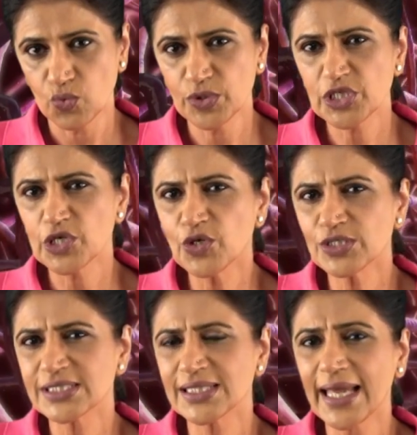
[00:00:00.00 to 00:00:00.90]
which
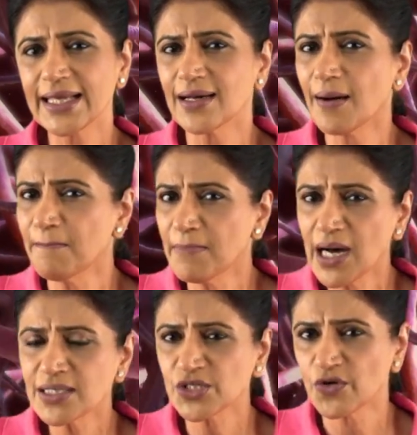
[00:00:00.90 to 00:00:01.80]
looks like a
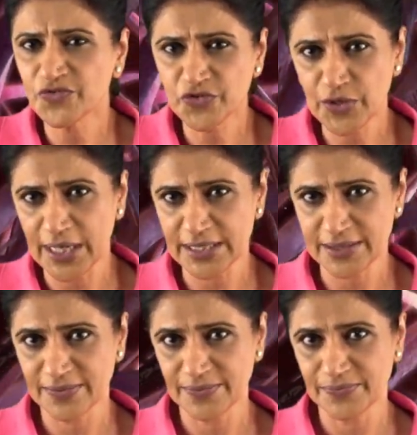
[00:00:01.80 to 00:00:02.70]
mass of thread.
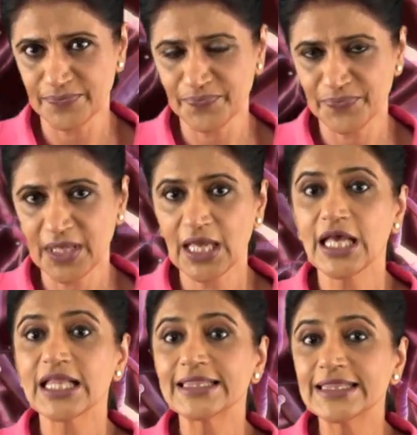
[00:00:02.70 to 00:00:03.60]

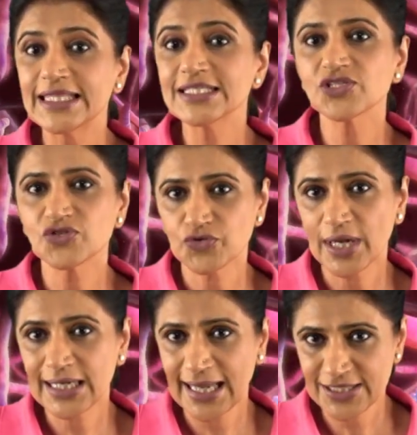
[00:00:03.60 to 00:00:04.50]
This
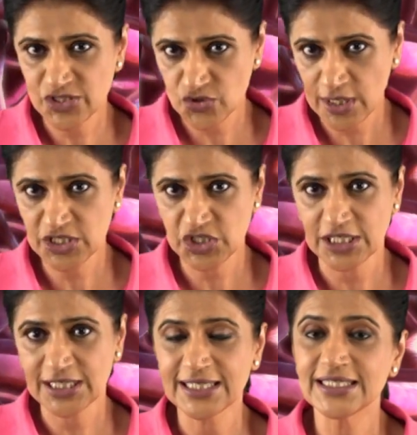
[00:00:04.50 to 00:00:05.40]
thread-like
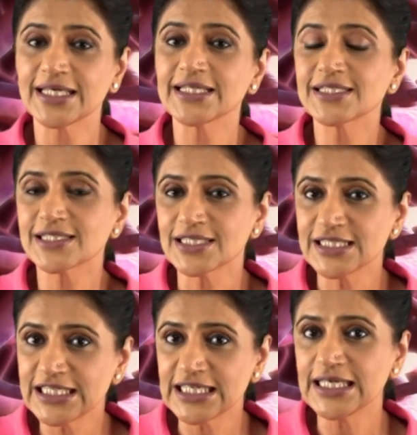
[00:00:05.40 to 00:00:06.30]
structure contains the
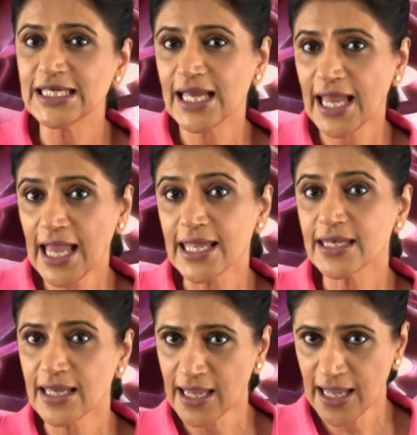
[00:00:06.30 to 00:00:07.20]

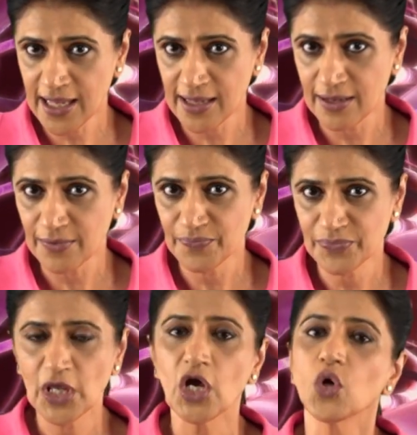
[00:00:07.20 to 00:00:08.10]
DNA,
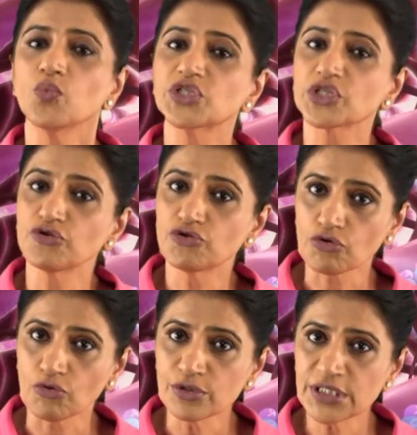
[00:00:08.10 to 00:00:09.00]
which
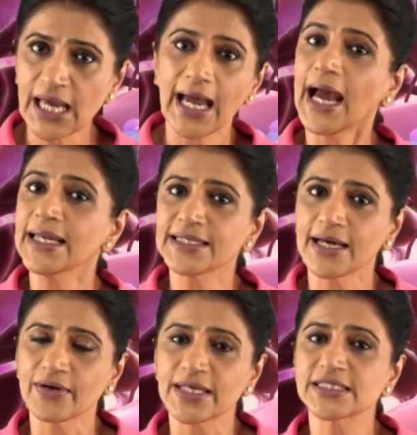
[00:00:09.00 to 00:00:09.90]
controls and
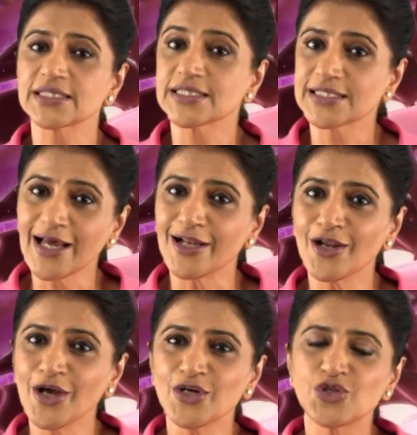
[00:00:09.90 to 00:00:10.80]
directs the cell
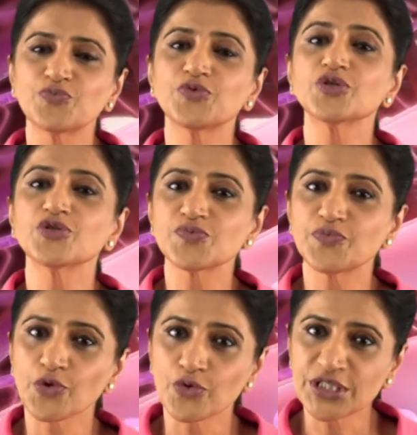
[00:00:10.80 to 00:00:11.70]
to produce
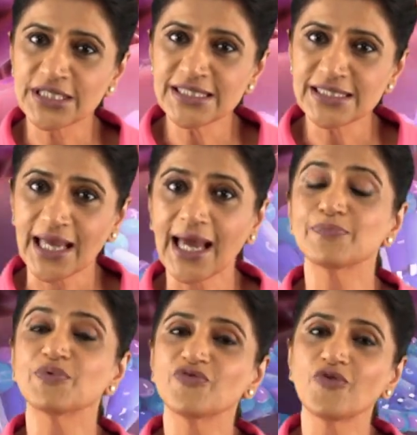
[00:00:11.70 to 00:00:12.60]
proteins
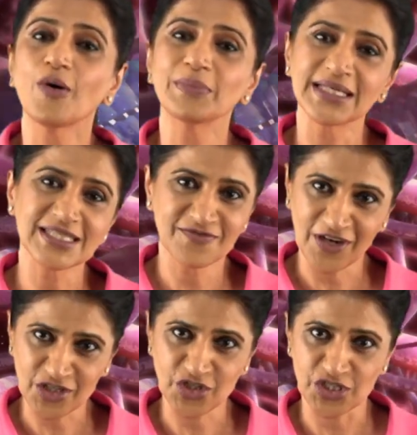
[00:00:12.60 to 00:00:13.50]
and perform its
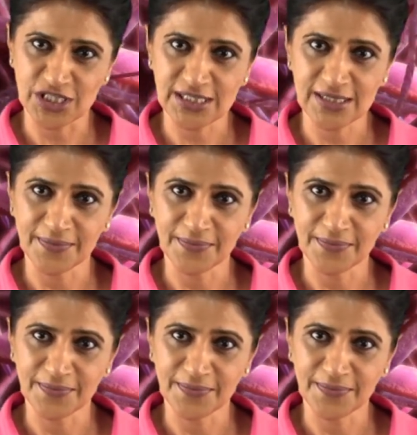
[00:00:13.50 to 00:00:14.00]
functions.